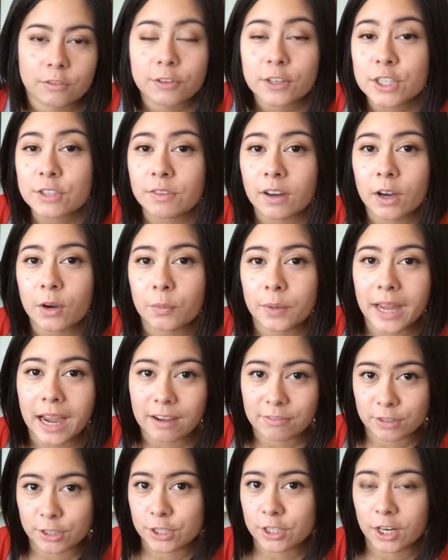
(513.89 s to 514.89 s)
First of all, we
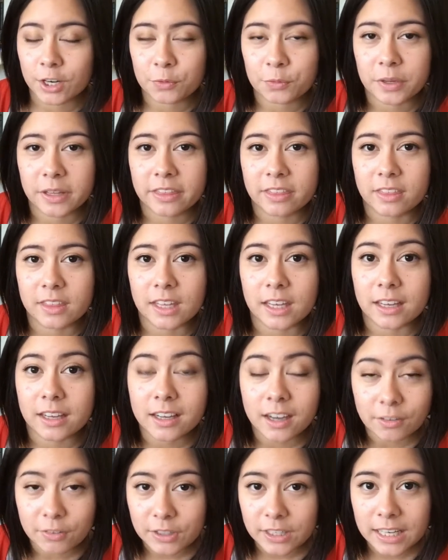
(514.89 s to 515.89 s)
have to start with the
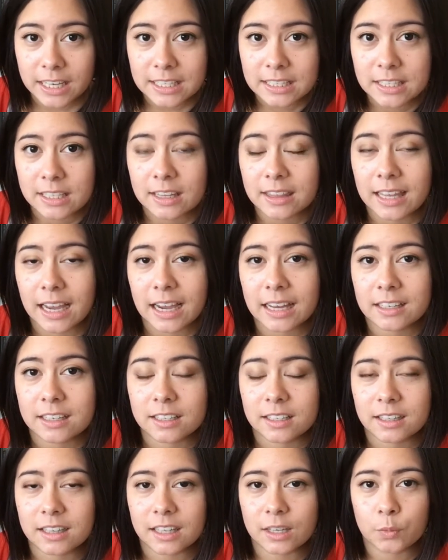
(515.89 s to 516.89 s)
governess
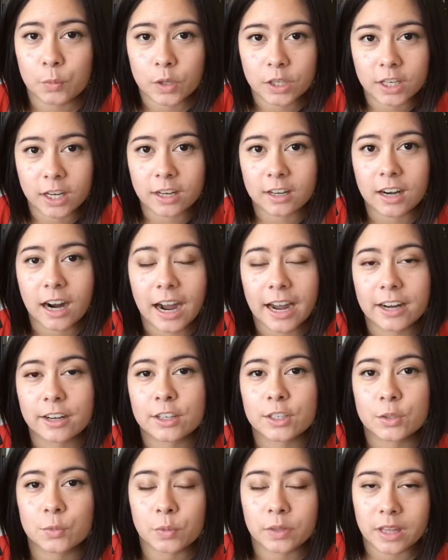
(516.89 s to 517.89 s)
that the woodcutter
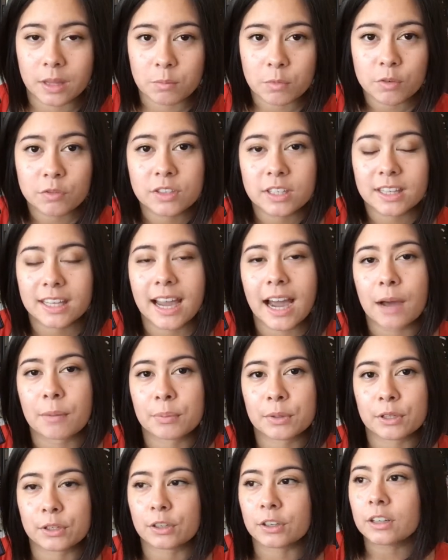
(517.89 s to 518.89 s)
hires when they move to the
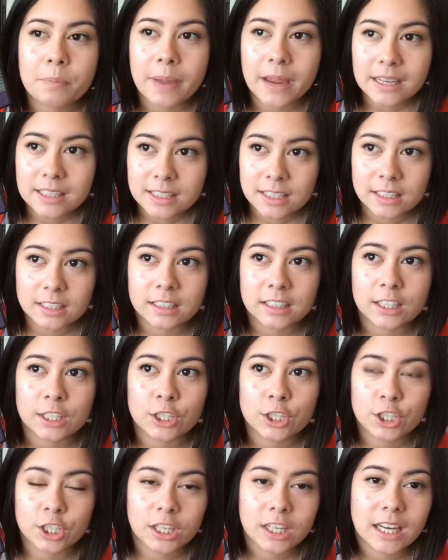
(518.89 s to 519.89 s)
capital. Basically,
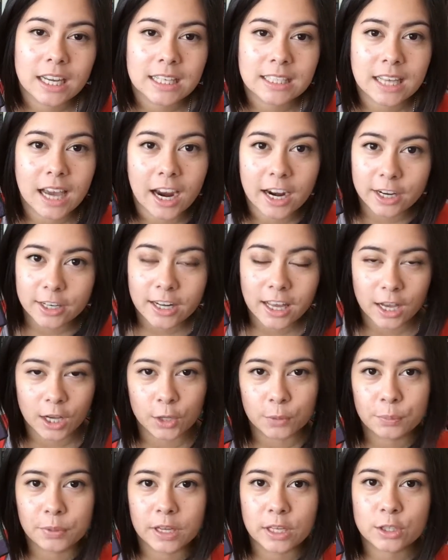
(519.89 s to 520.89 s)
she is hired
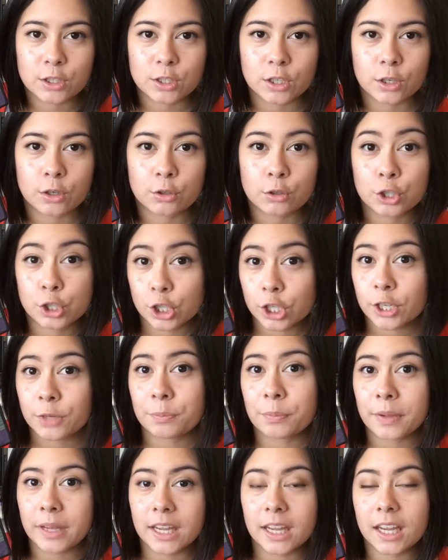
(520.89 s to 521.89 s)
help and so
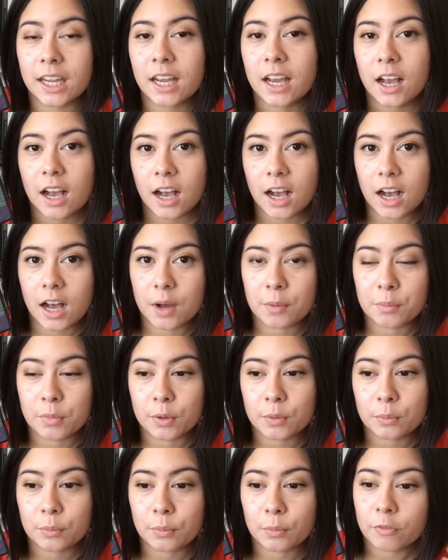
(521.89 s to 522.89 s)
should be um,
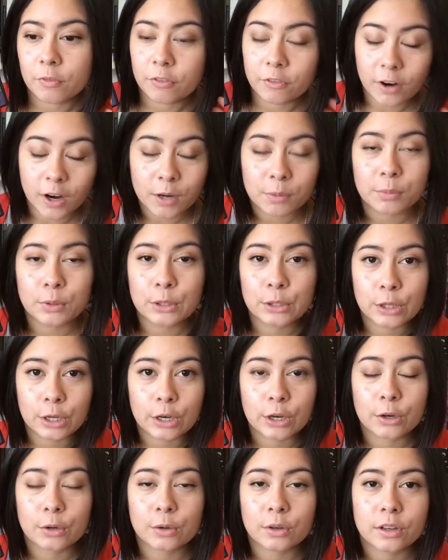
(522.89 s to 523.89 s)
far
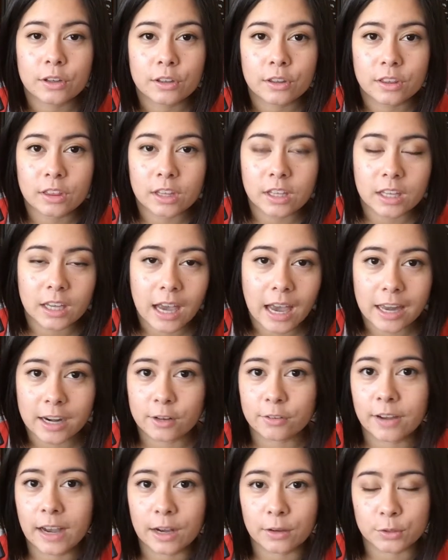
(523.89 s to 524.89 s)
below the head
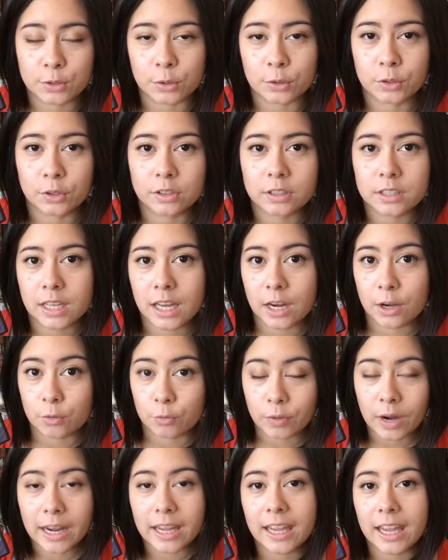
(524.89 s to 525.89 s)
of household in
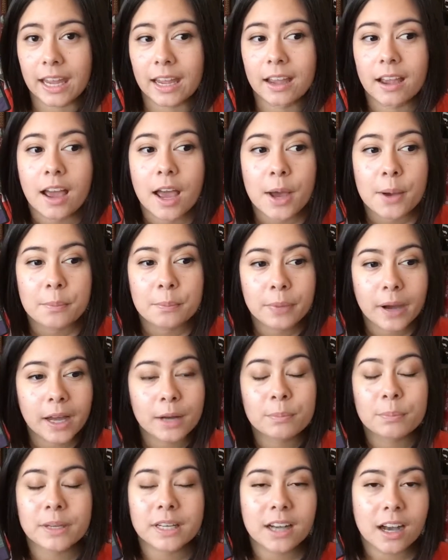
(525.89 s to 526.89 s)
ranking,
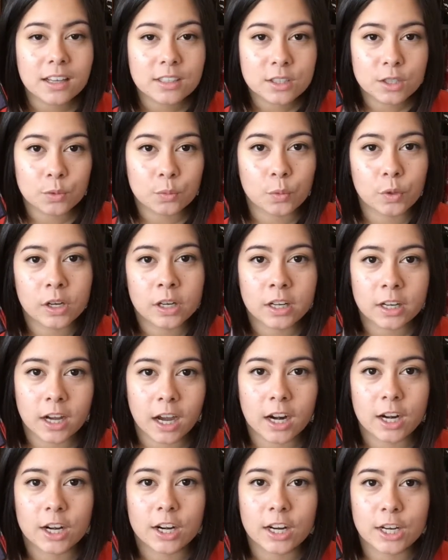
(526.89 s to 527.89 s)
but because the
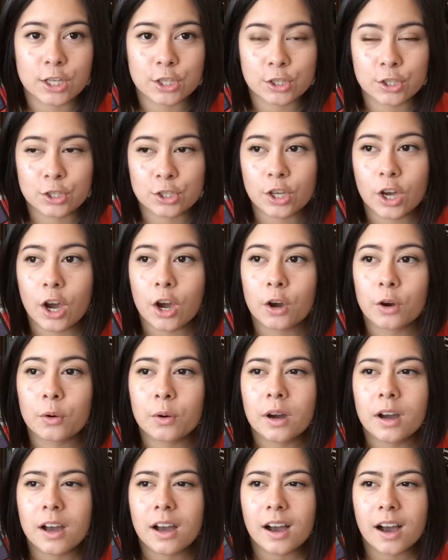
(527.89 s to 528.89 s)
woodcutter is
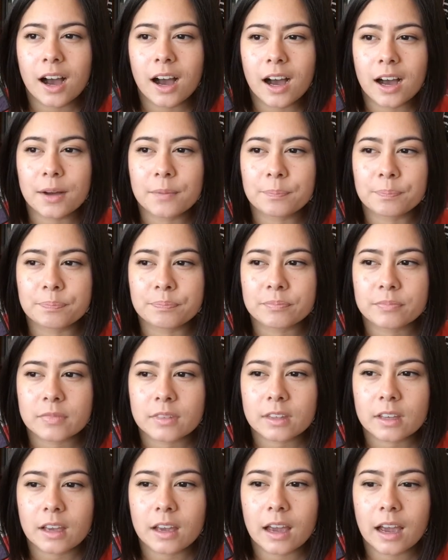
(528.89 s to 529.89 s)
so um,
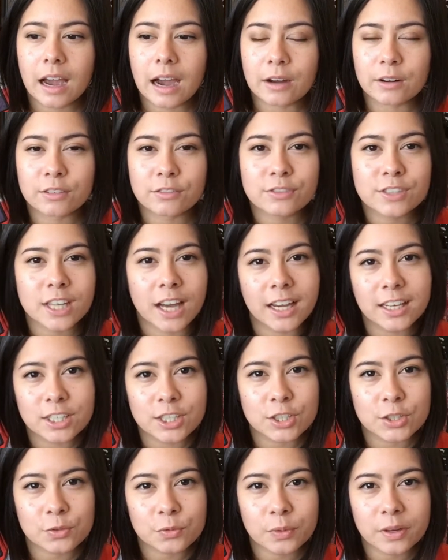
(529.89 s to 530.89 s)
out of
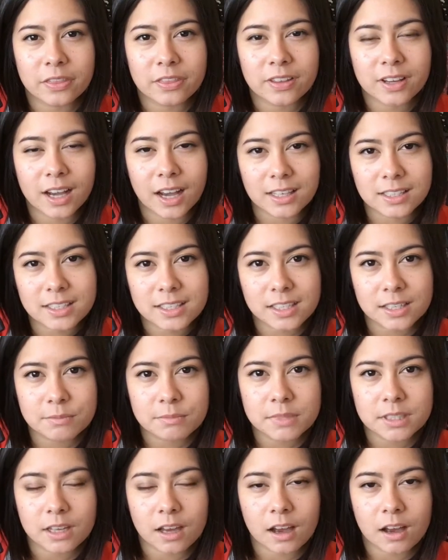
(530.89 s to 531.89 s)
touch with the
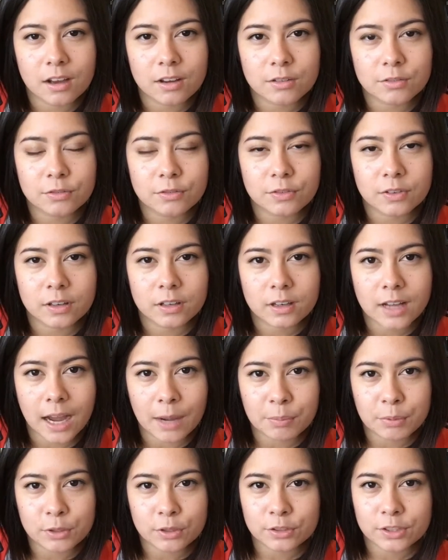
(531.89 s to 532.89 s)
customs of
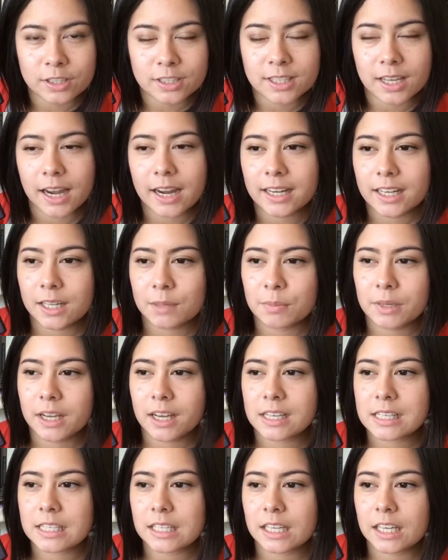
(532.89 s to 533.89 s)
capital society
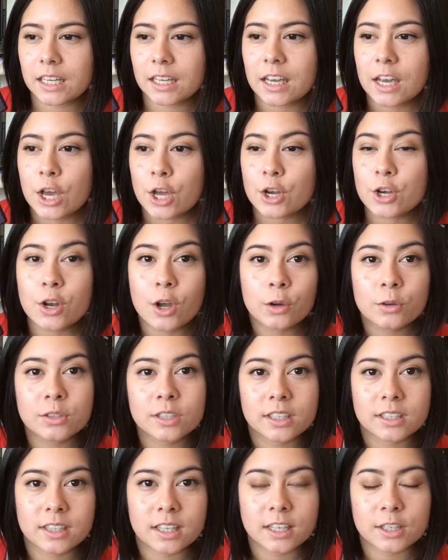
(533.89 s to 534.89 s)
because he knows
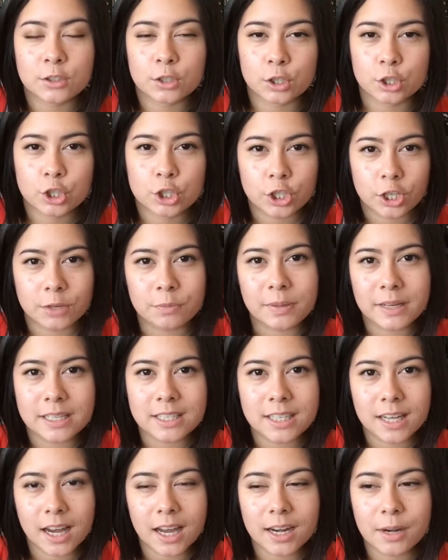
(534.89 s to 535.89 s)
that things should be
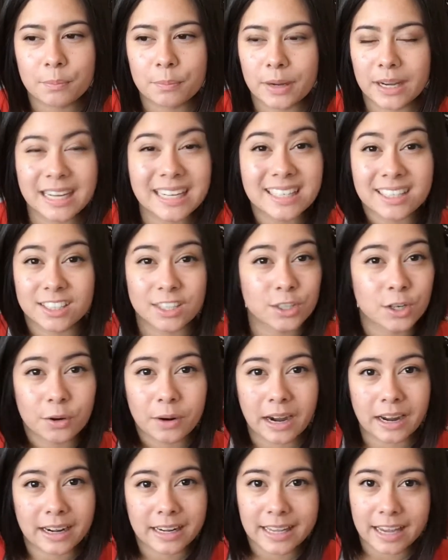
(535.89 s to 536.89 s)
done, but he doesn't know
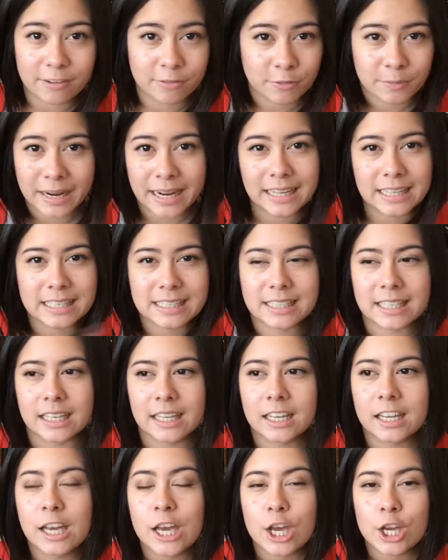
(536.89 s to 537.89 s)
how to get from A to
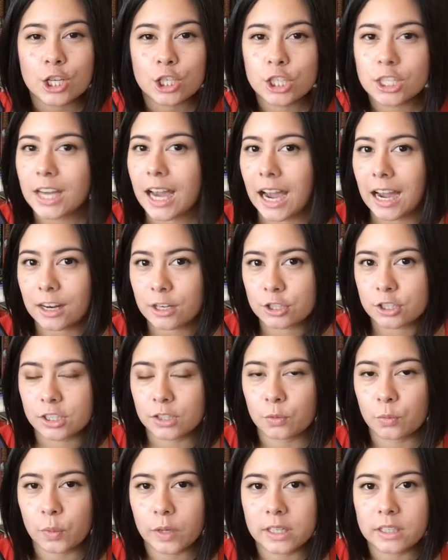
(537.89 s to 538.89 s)
Z, she
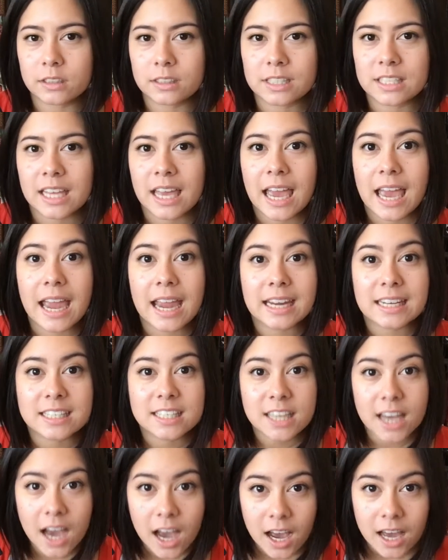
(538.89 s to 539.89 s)
actually wields a
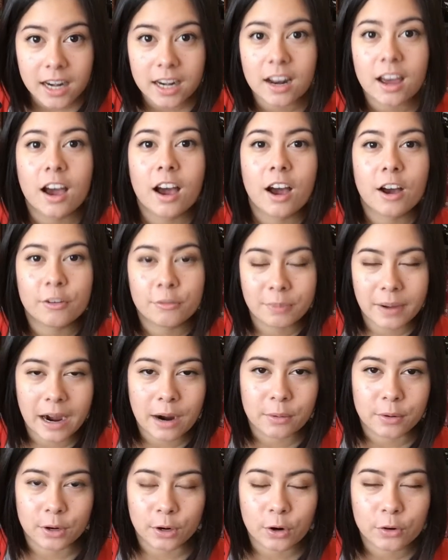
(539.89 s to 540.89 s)
ton of
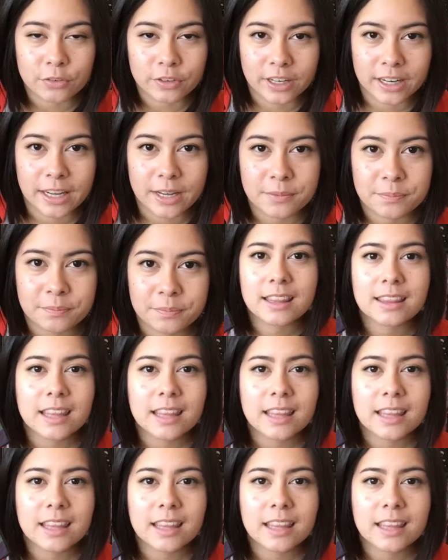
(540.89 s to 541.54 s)
power over him.